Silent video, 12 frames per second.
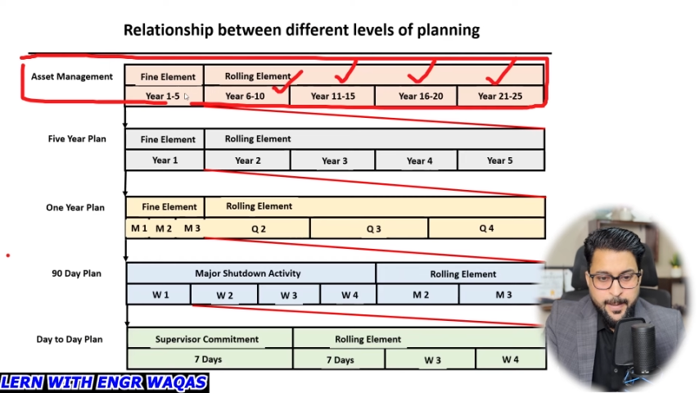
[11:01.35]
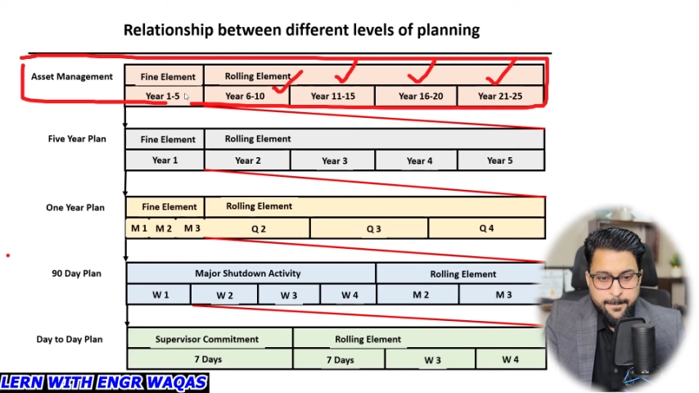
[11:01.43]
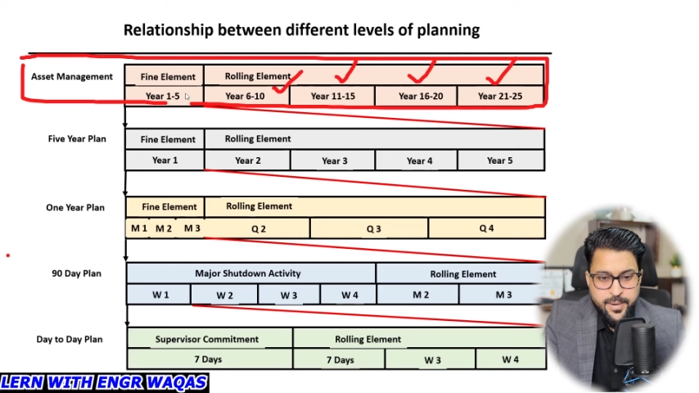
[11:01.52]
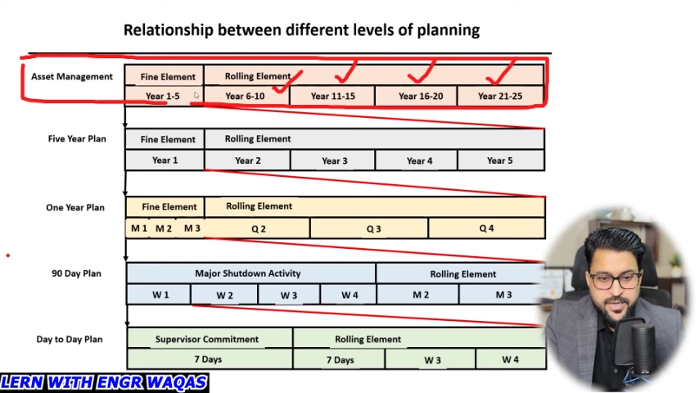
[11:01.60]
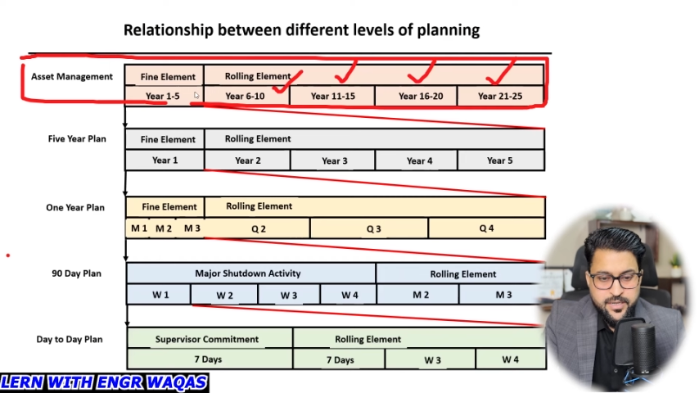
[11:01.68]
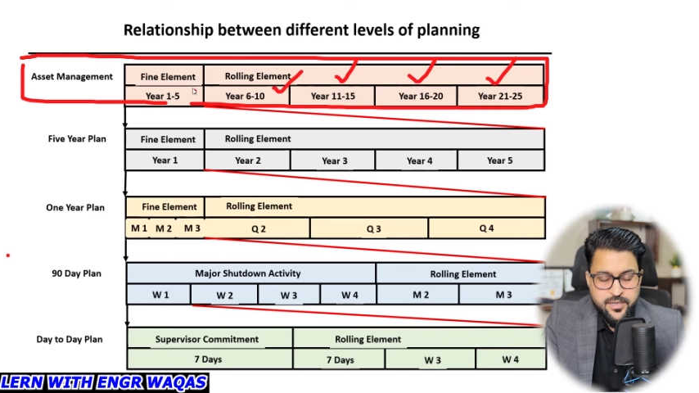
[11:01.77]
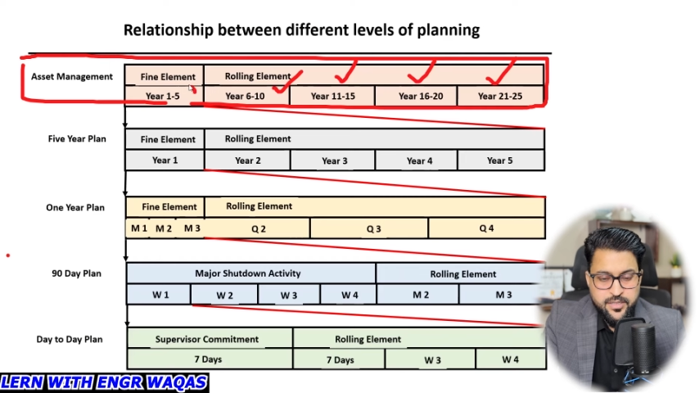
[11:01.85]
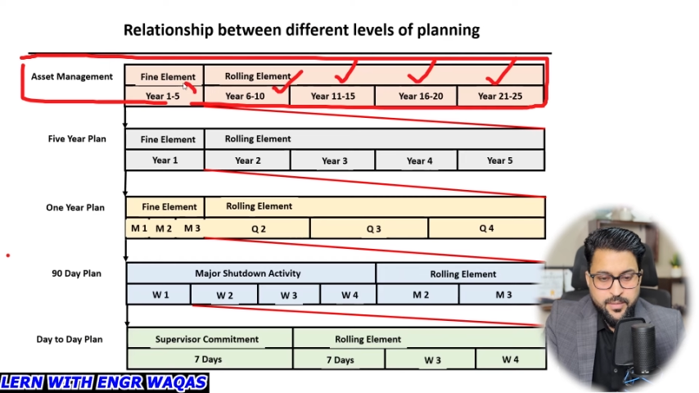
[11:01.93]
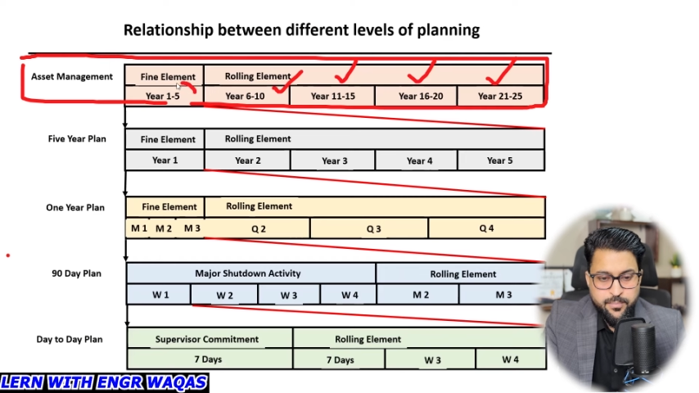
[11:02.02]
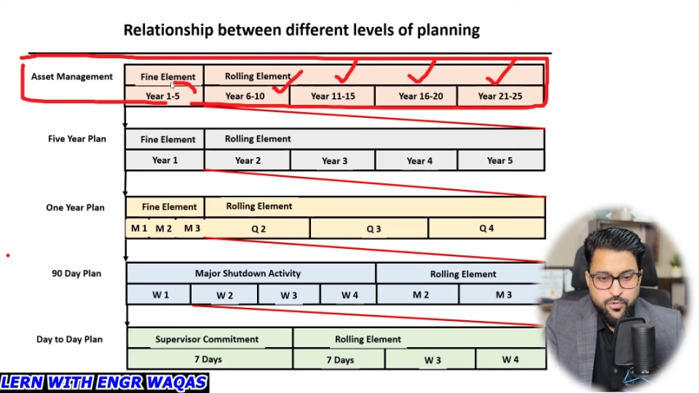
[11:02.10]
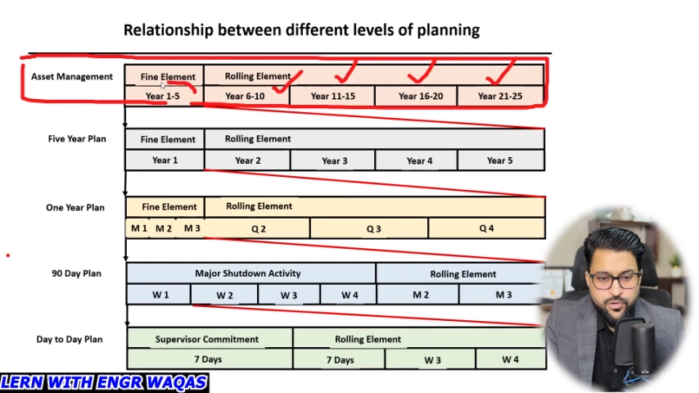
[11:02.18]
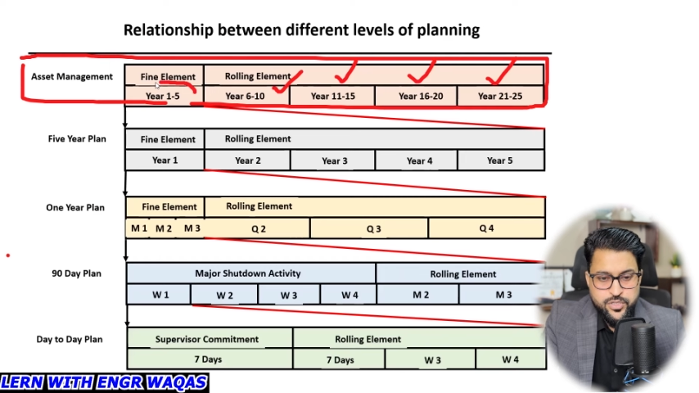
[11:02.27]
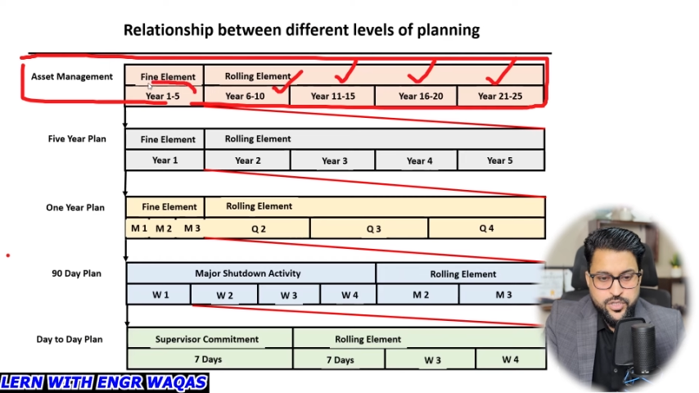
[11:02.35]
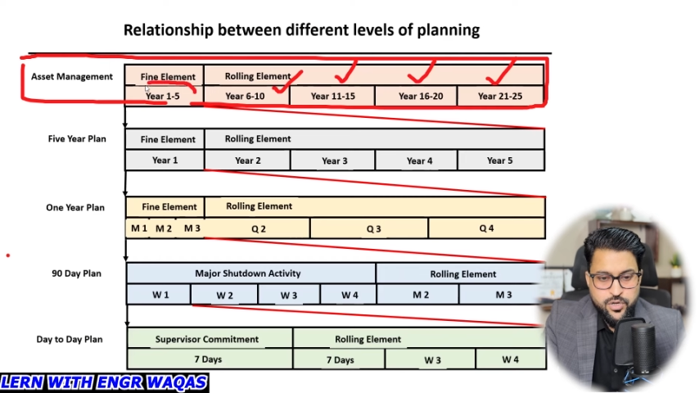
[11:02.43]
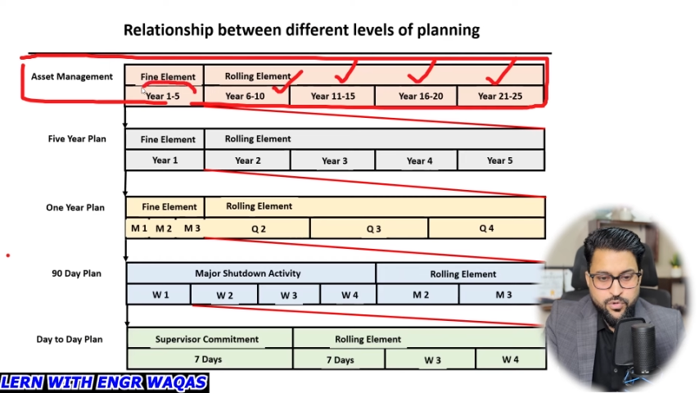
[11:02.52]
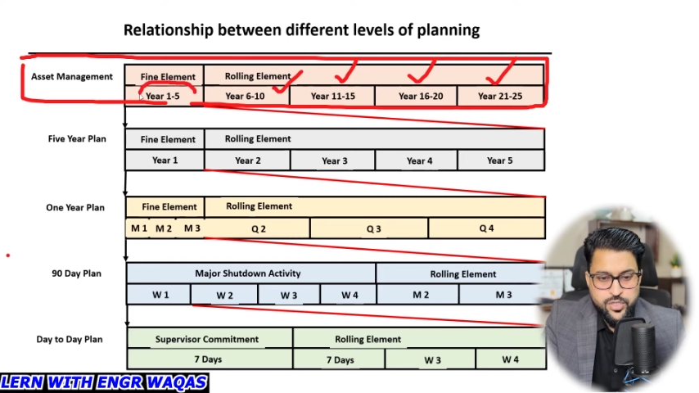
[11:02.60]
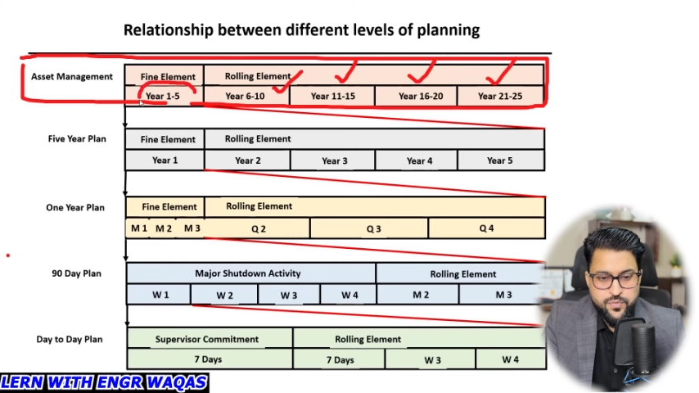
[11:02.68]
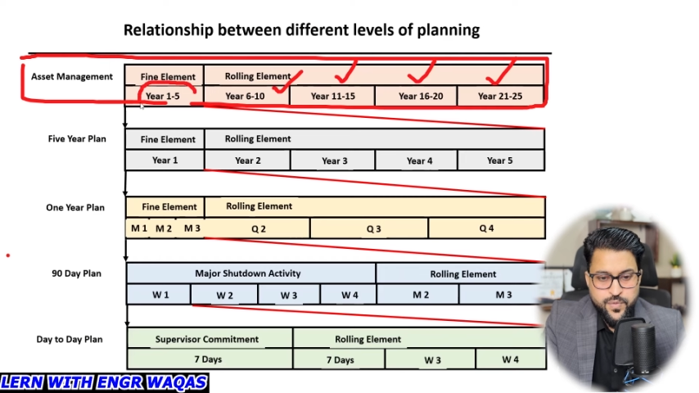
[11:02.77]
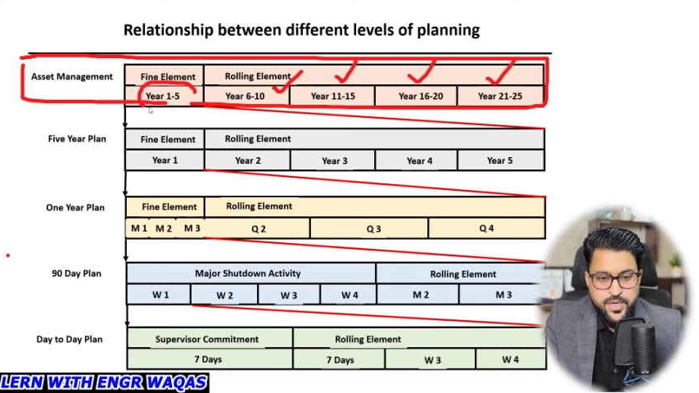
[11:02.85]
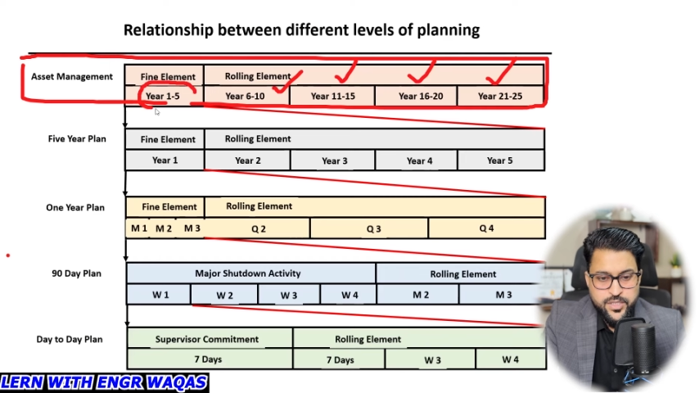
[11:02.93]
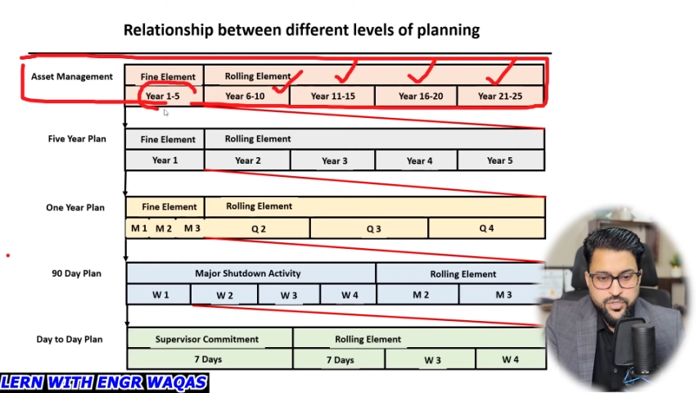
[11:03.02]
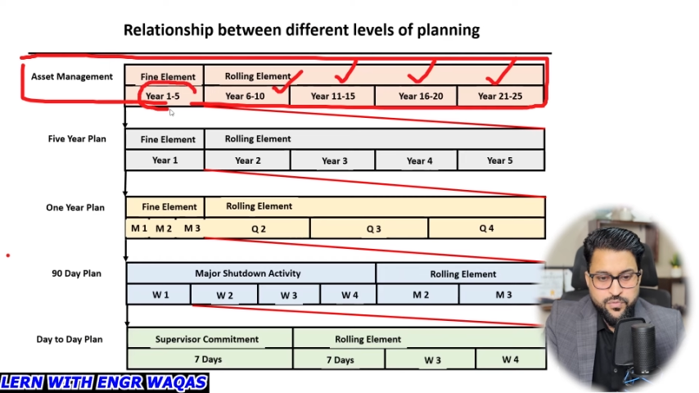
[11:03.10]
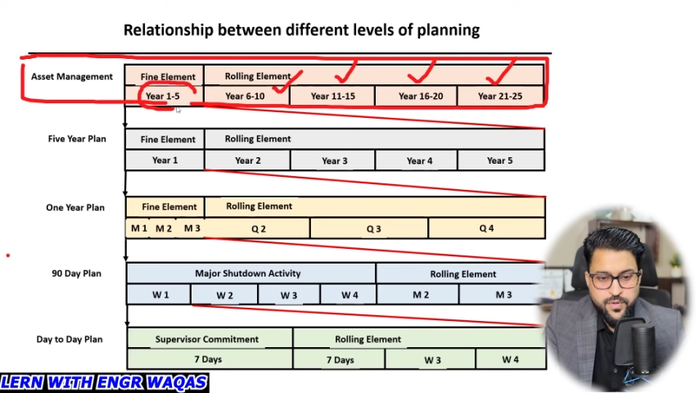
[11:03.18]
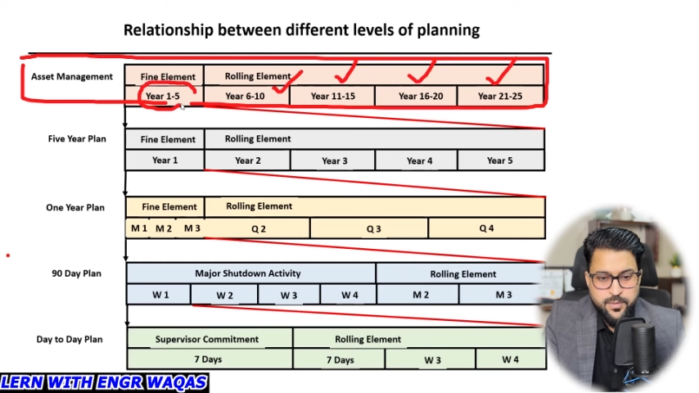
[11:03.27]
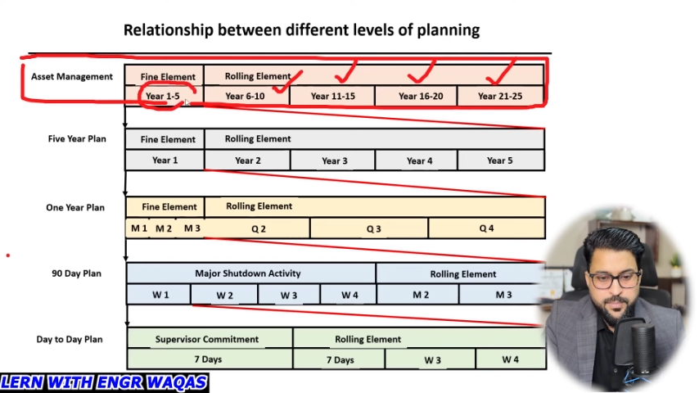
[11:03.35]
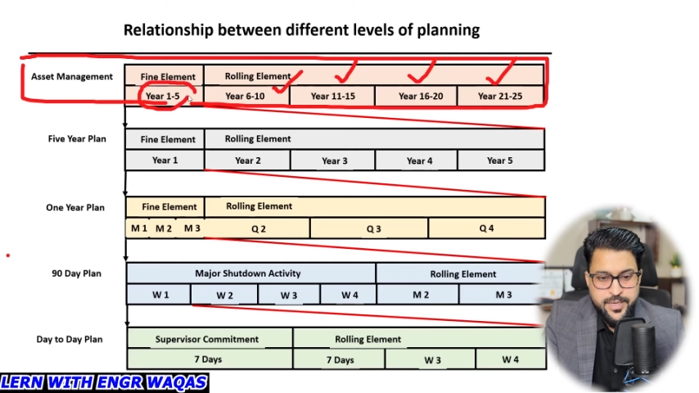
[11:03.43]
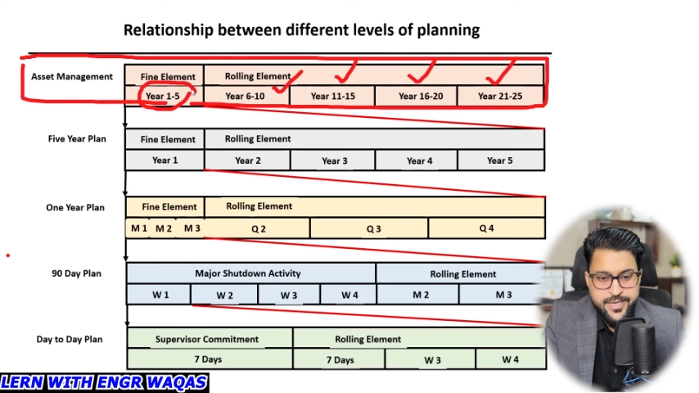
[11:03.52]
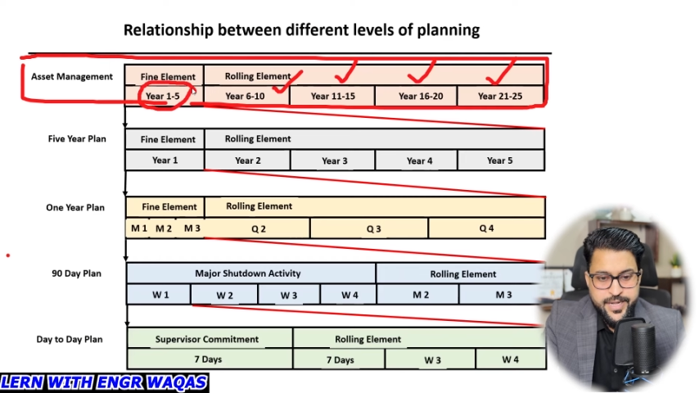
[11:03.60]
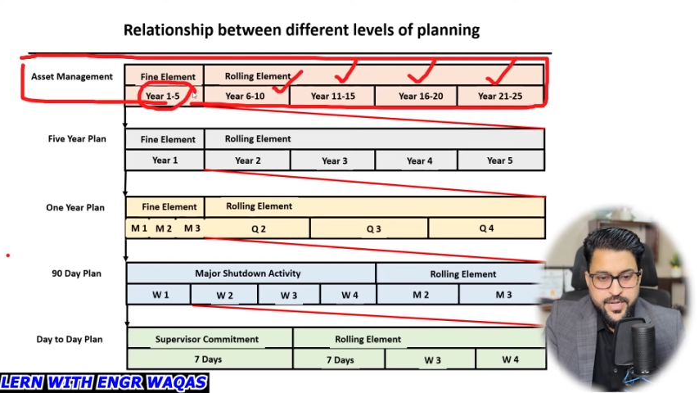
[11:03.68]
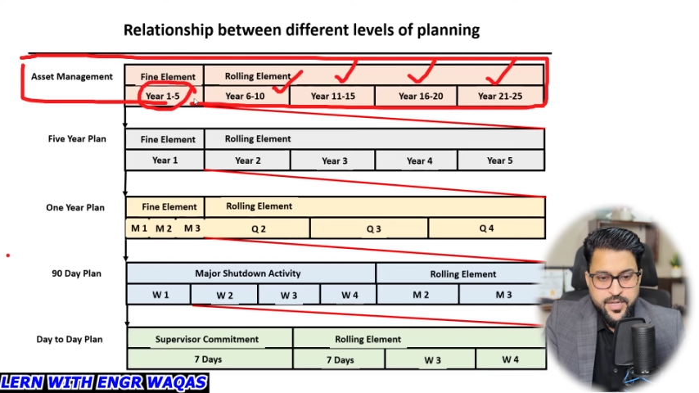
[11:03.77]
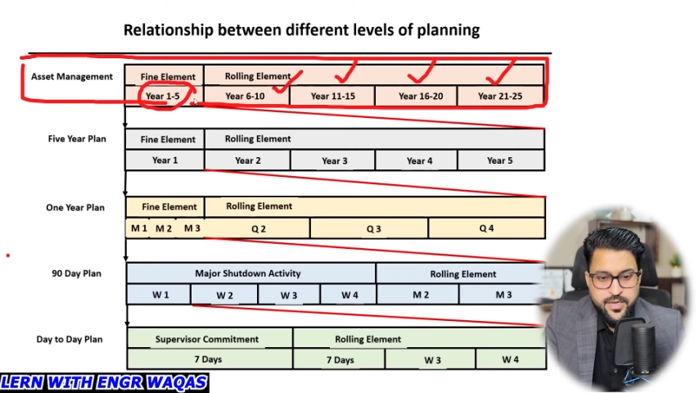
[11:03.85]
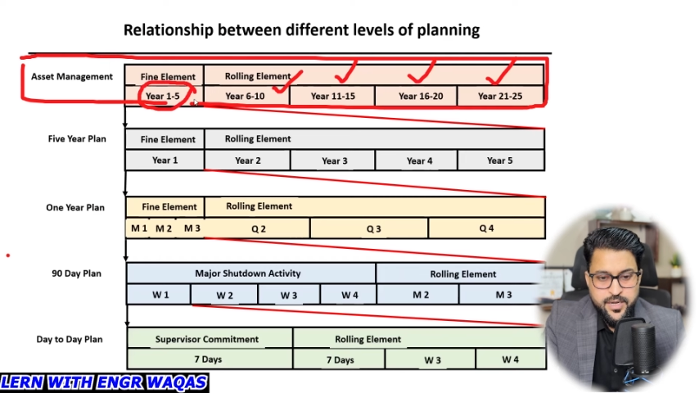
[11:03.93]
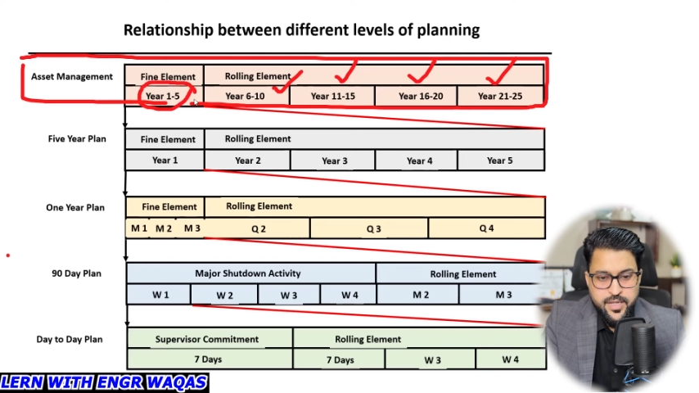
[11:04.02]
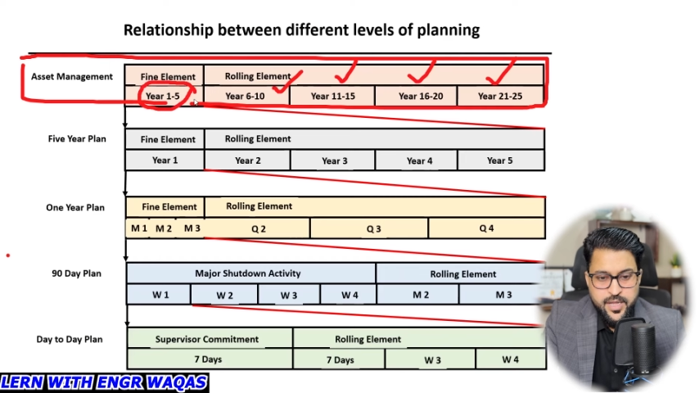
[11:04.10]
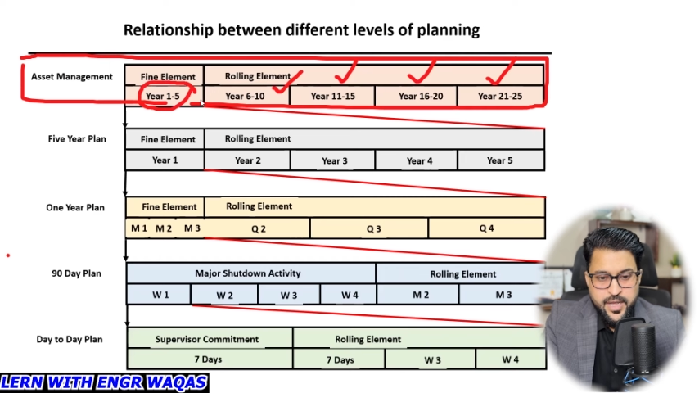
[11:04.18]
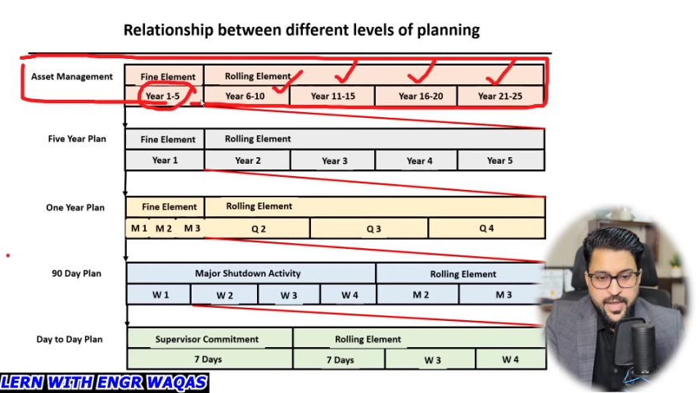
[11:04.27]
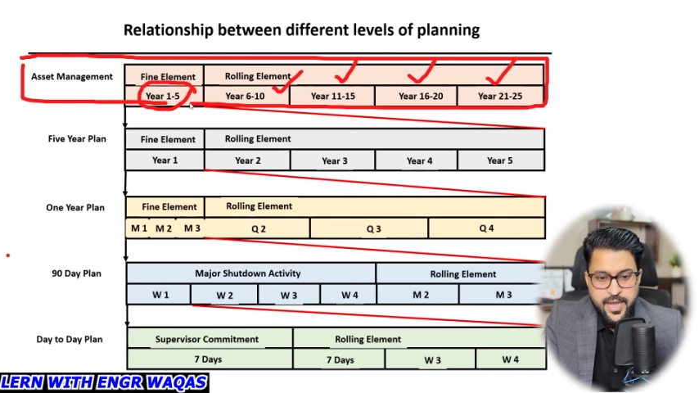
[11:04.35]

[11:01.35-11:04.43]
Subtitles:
But the most close one you will be taken,